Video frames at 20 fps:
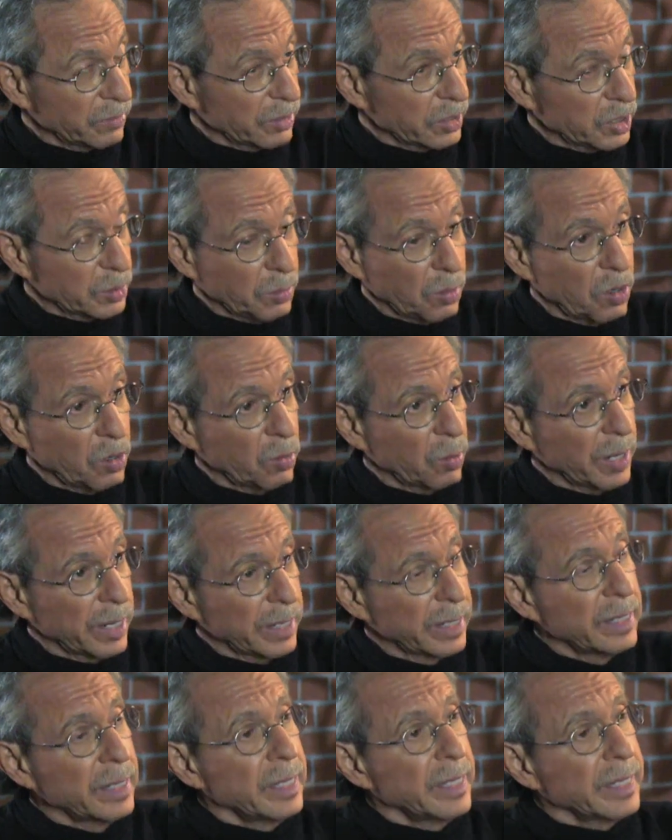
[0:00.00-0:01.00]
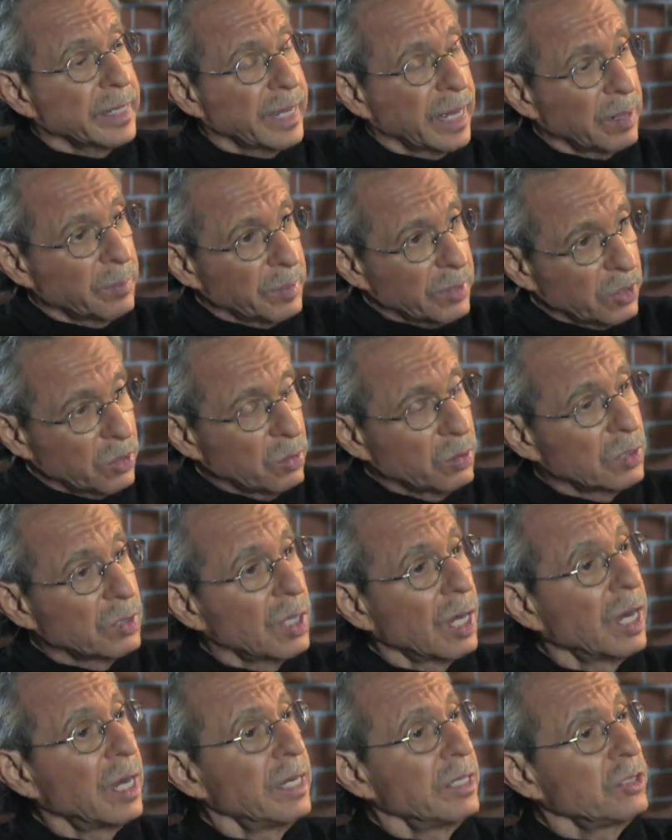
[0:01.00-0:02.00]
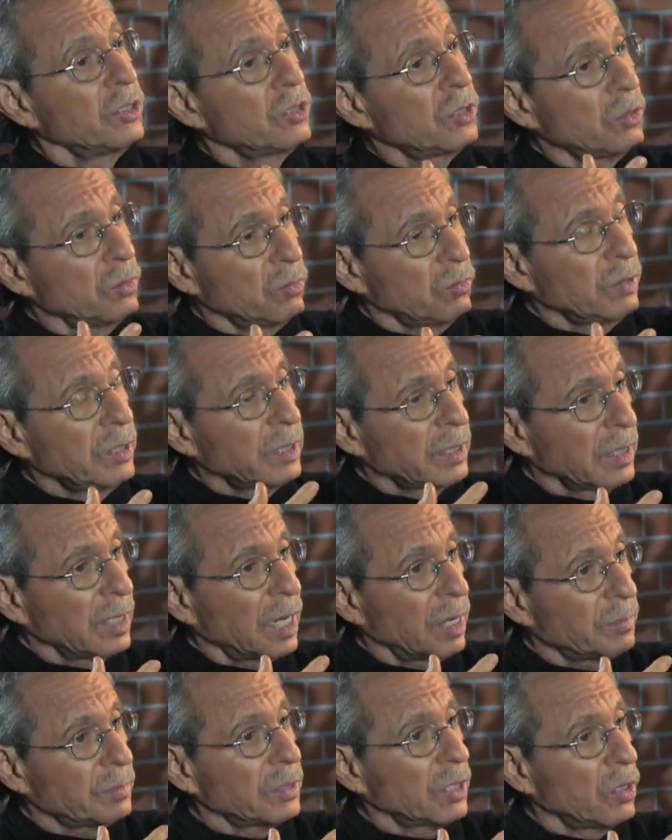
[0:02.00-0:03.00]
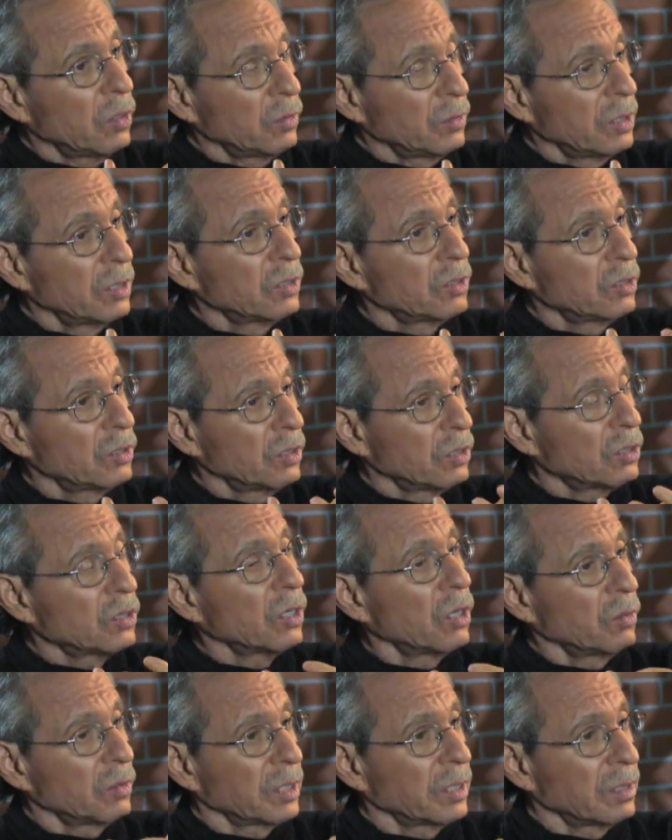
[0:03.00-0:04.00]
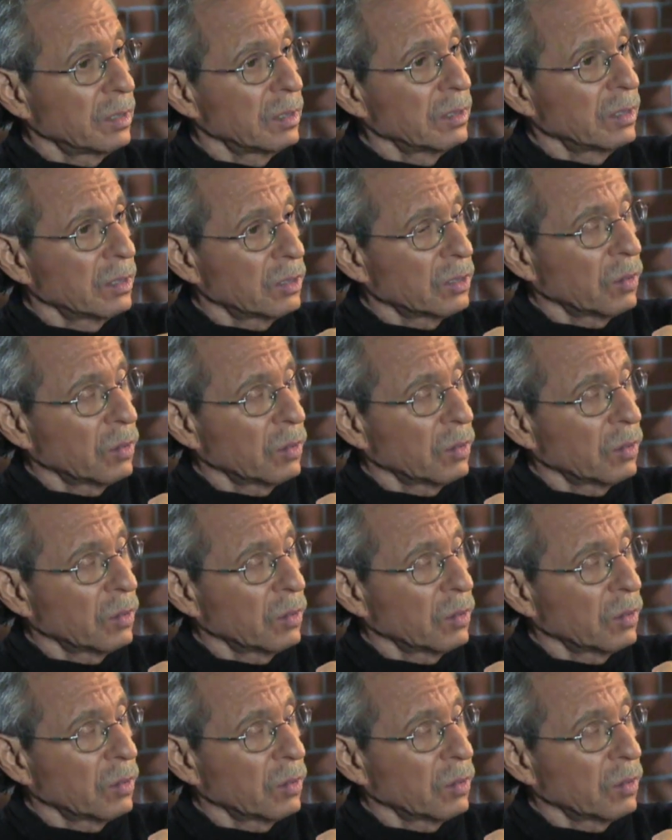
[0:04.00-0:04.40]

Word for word: in a very small way can be utilized to really upload the, the, total, the